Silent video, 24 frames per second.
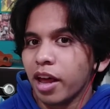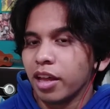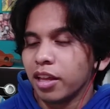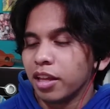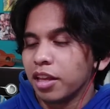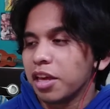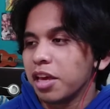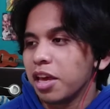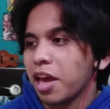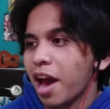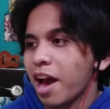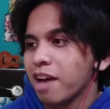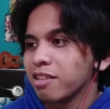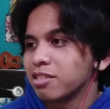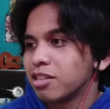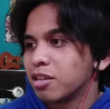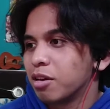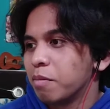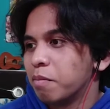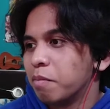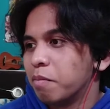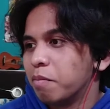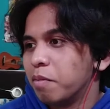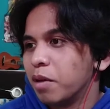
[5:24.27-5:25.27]
he has
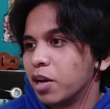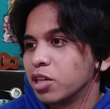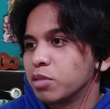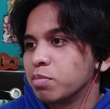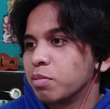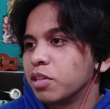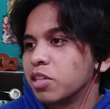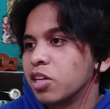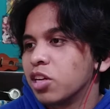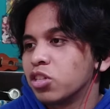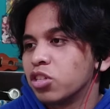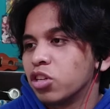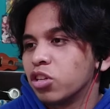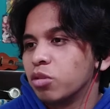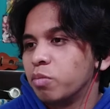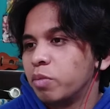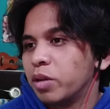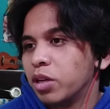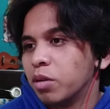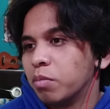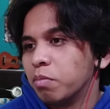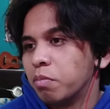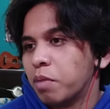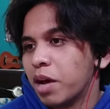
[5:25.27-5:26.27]
the biggest potential to
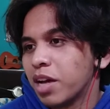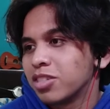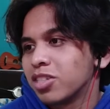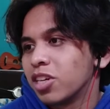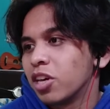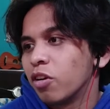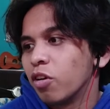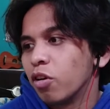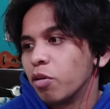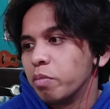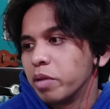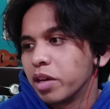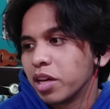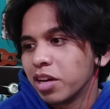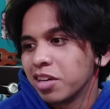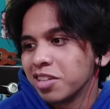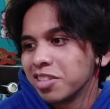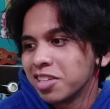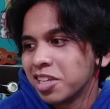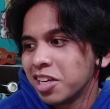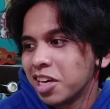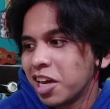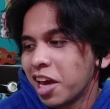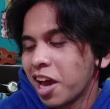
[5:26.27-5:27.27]
be the best hero
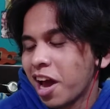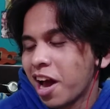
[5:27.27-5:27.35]
because he